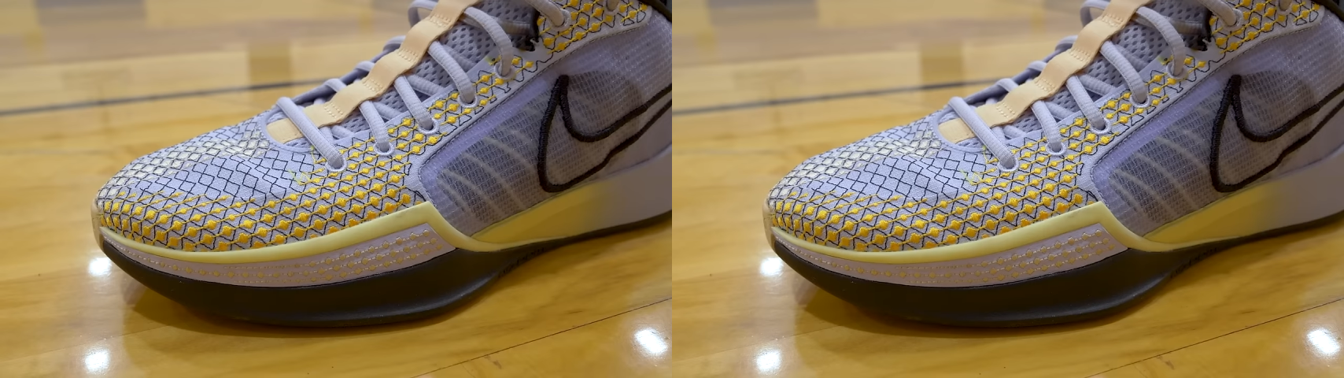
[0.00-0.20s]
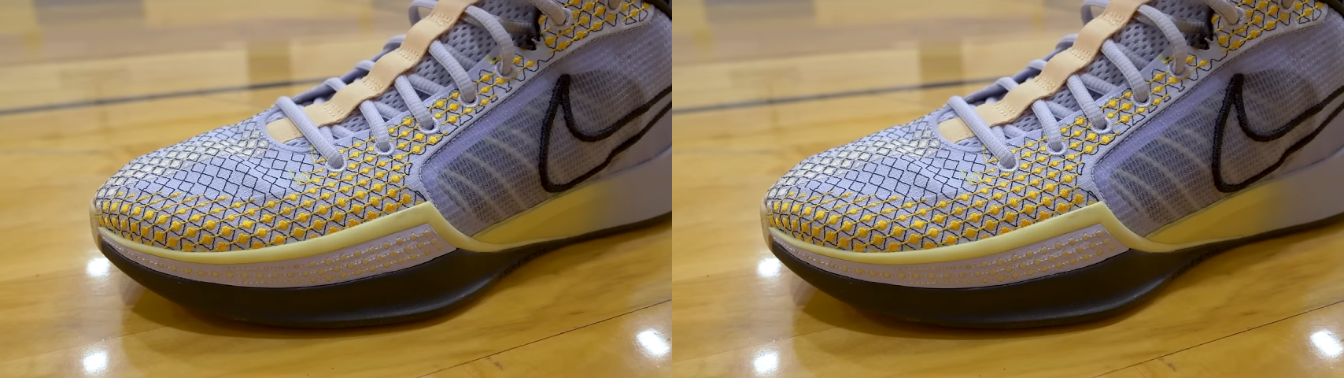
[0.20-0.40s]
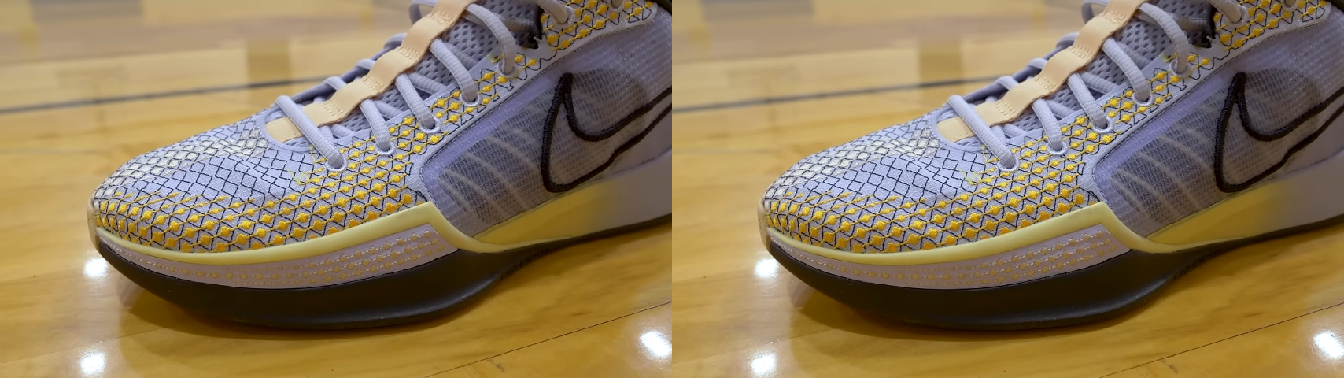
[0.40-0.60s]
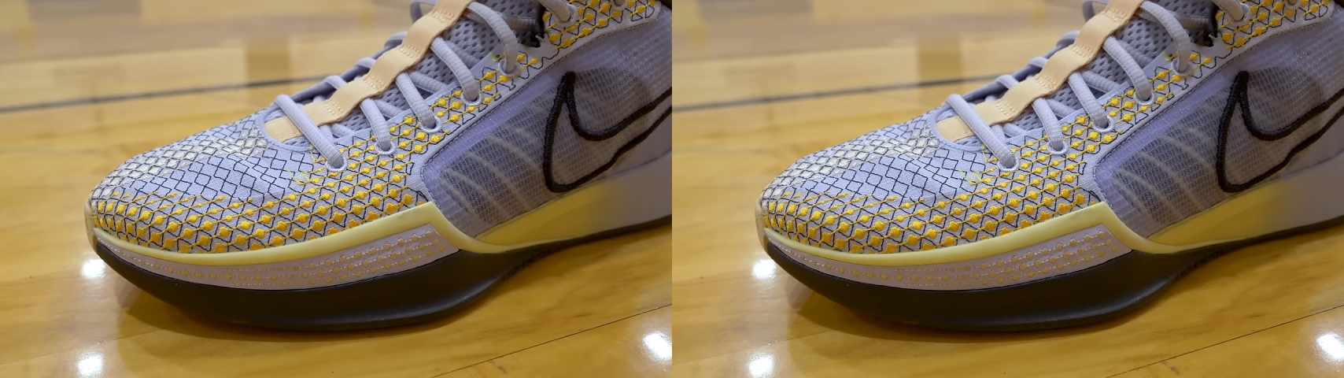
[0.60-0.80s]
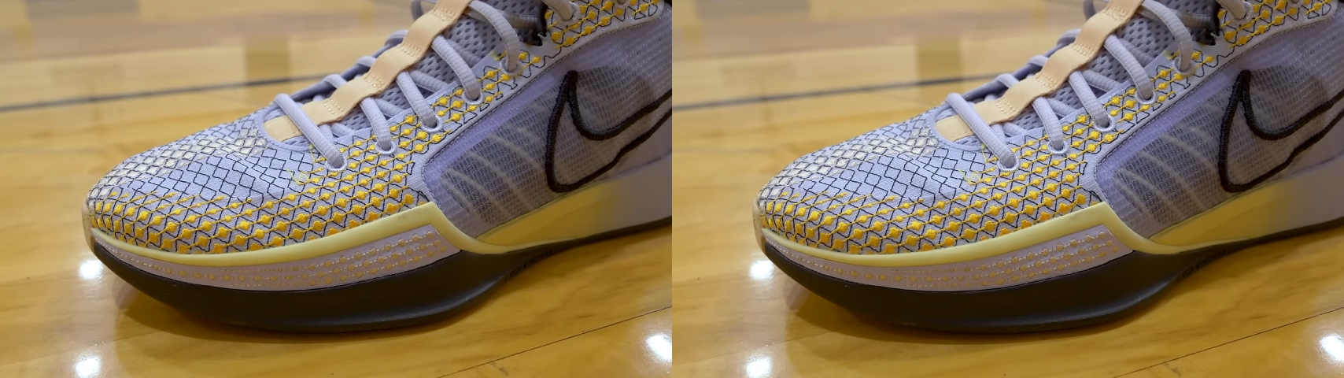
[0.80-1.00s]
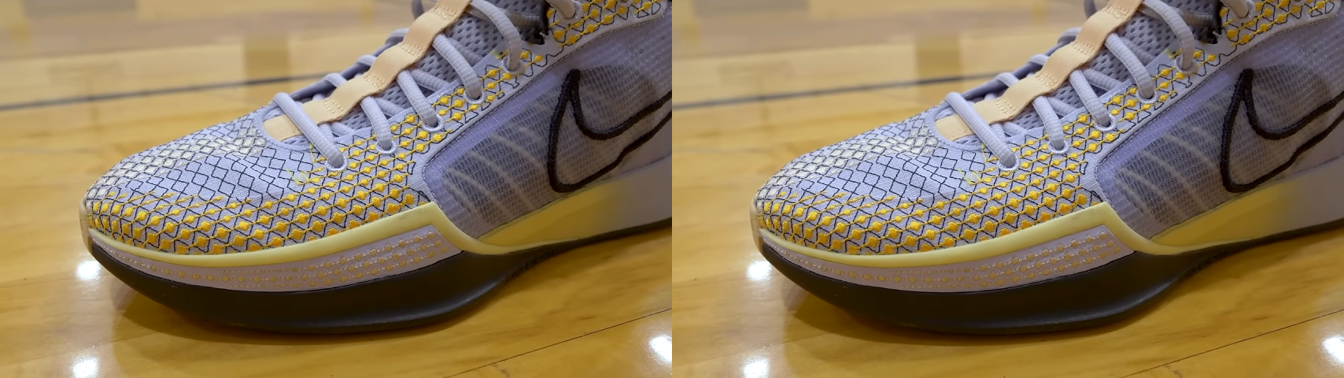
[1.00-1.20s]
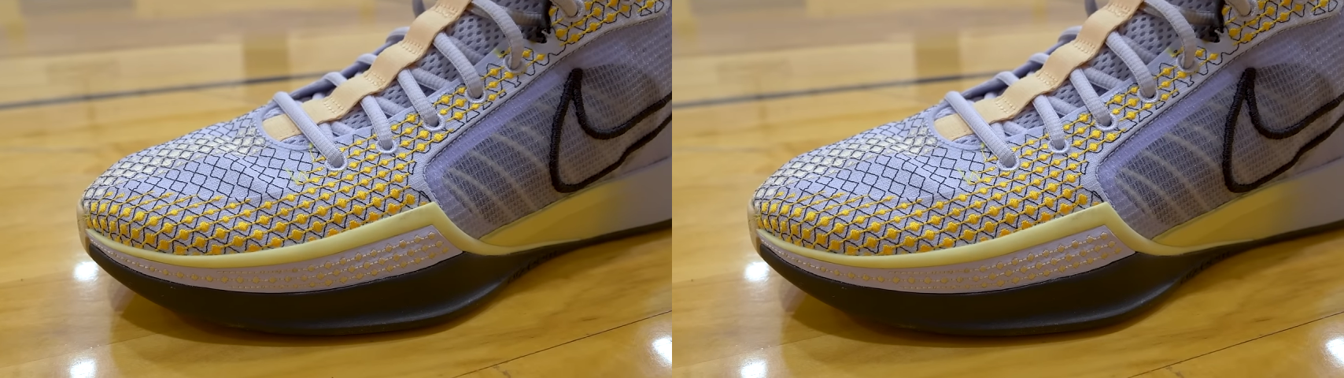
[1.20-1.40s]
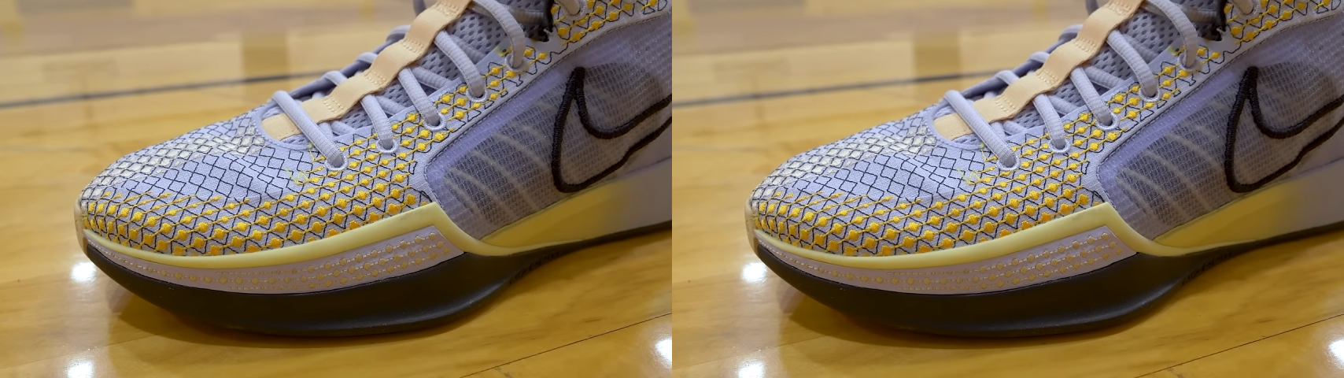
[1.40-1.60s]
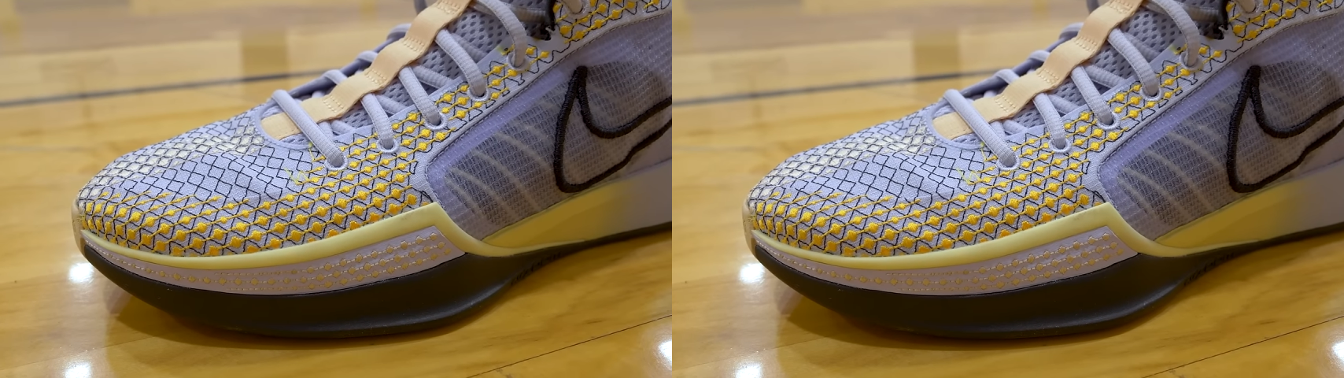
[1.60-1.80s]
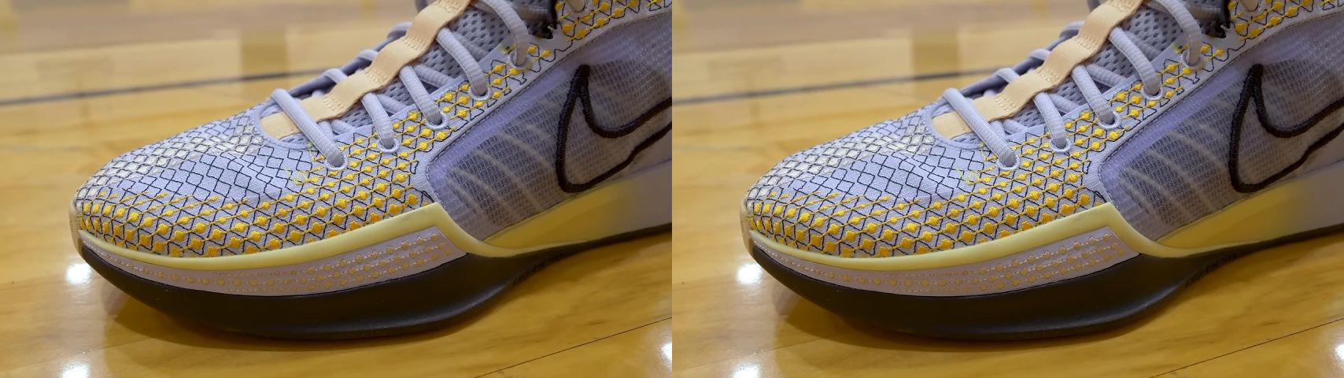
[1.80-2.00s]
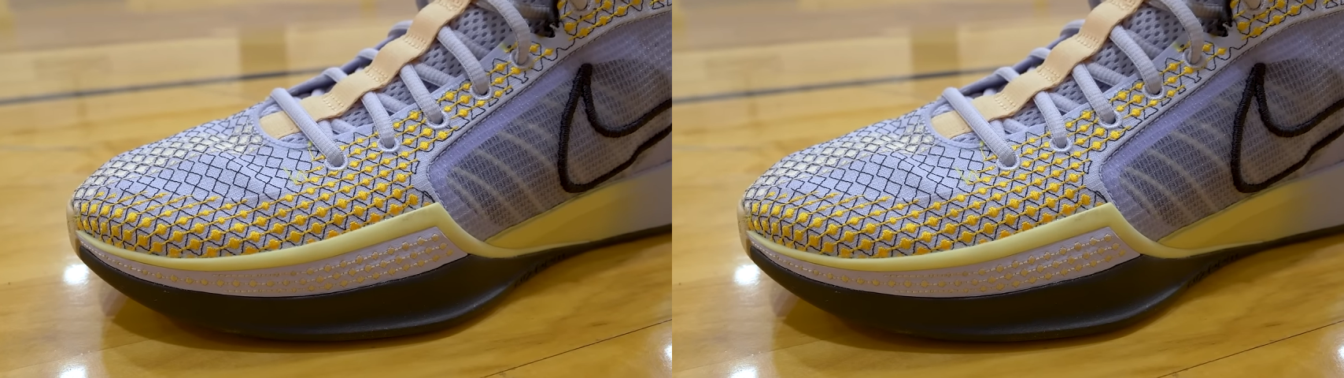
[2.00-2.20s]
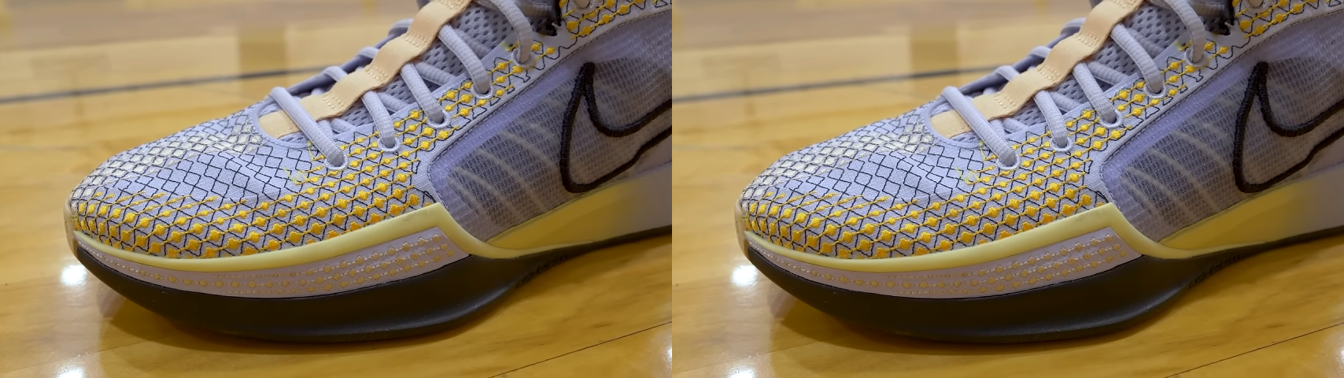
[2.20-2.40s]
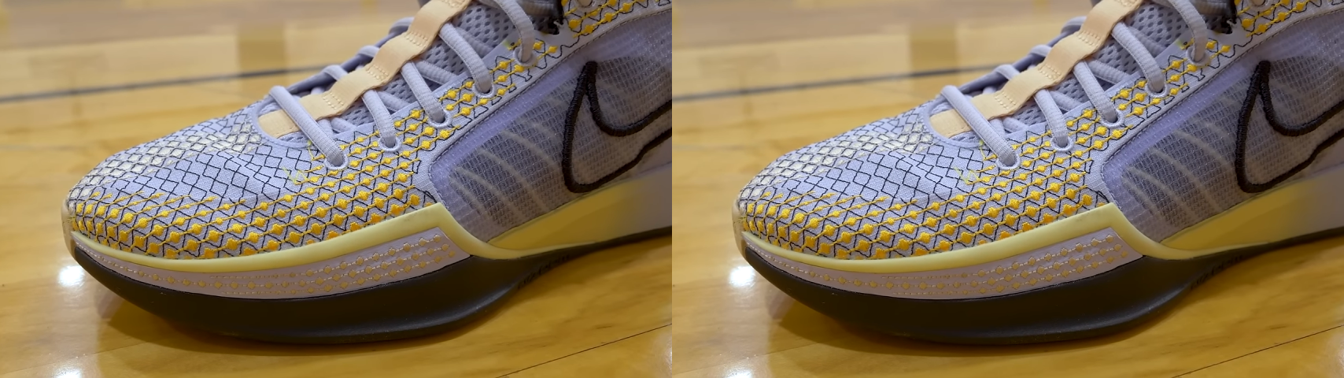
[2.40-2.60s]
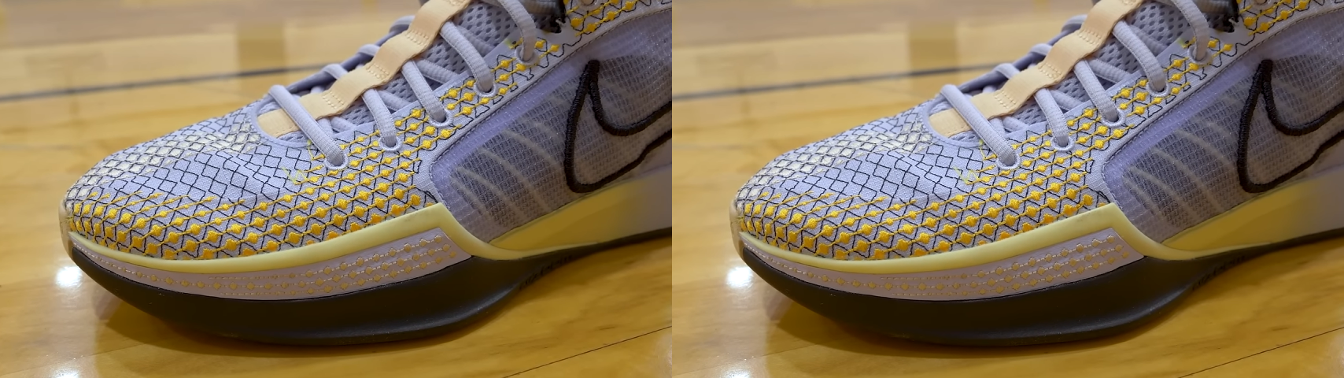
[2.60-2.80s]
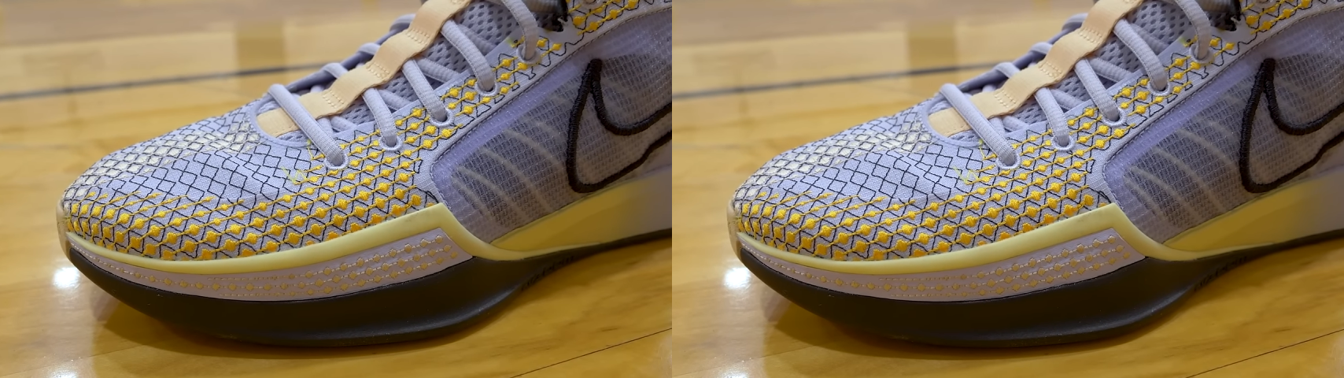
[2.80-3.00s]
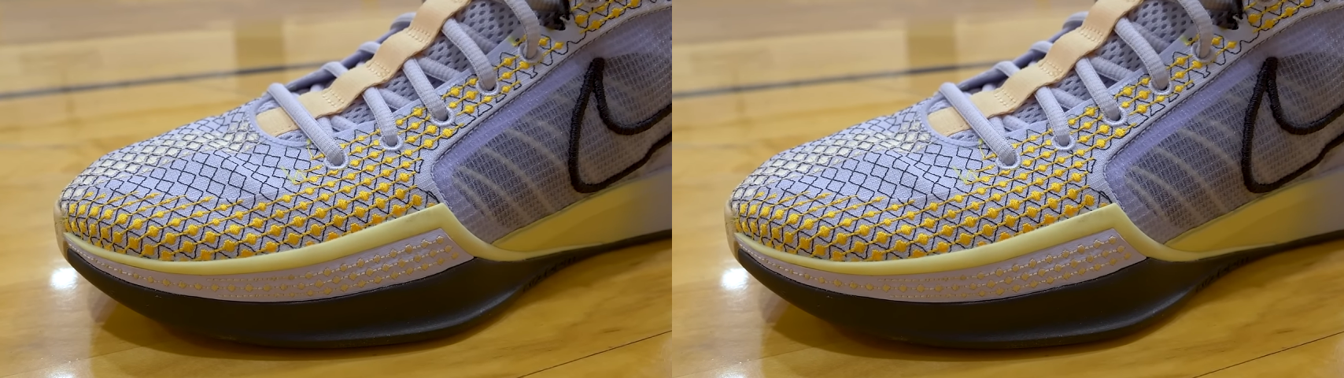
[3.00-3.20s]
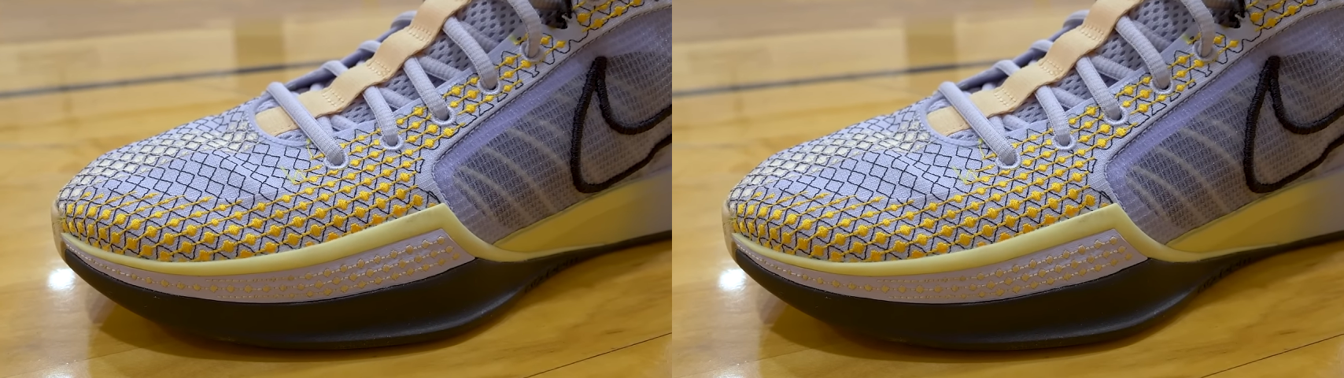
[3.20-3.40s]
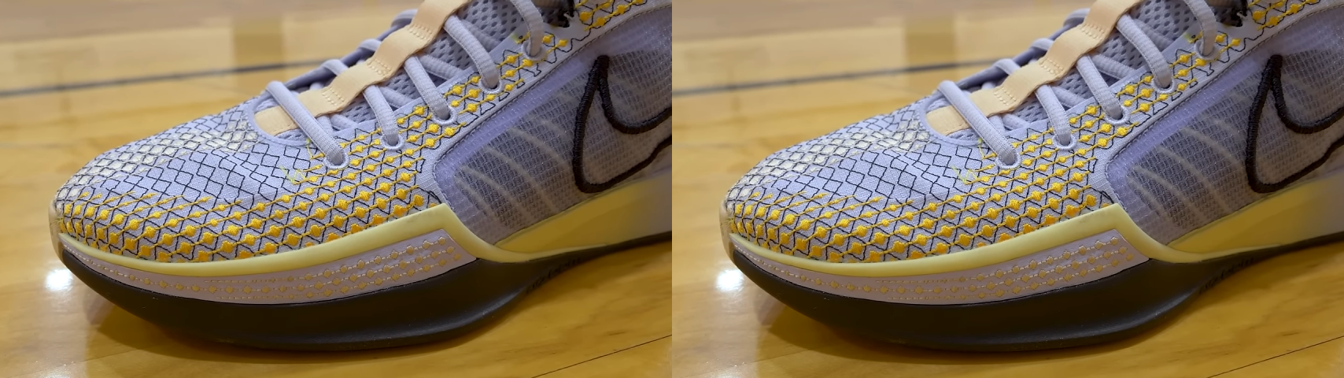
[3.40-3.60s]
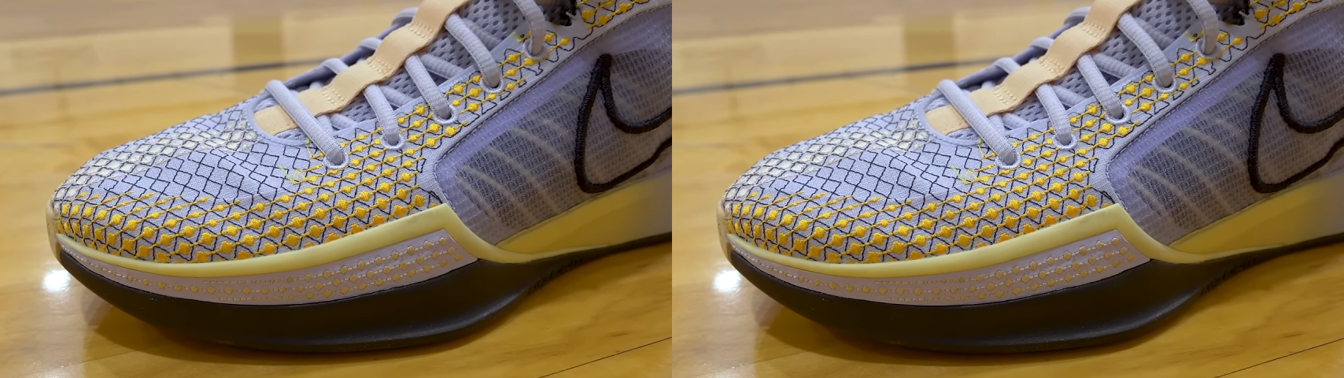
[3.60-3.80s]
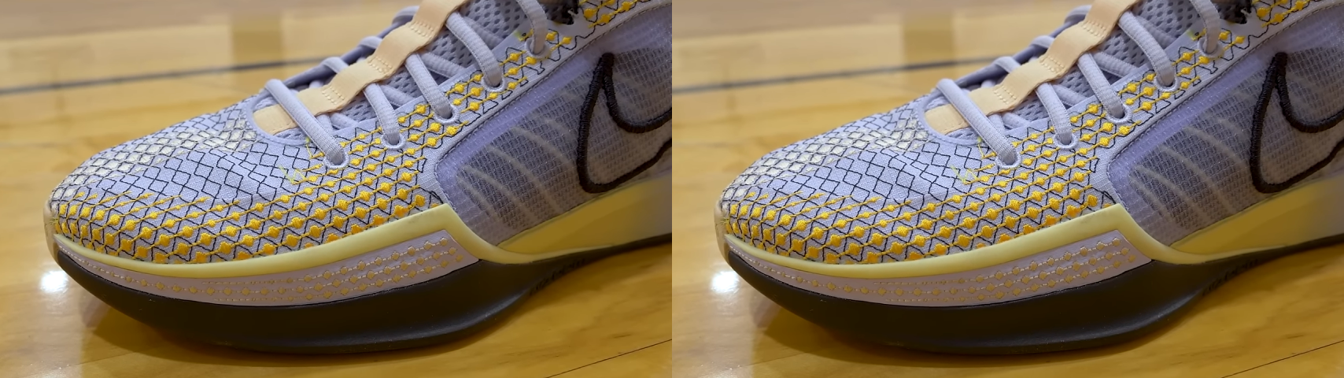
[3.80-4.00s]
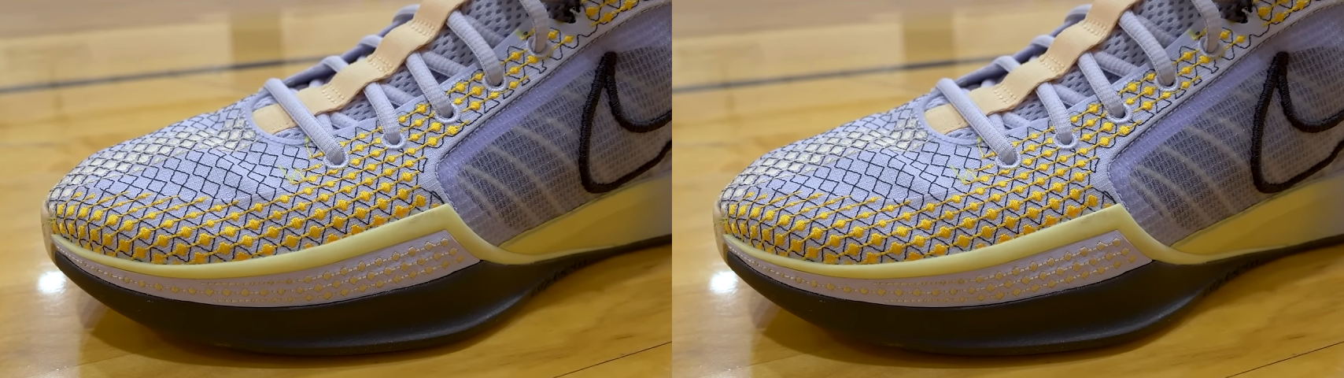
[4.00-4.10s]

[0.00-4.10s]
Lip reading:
Nobody's mouth can be seen.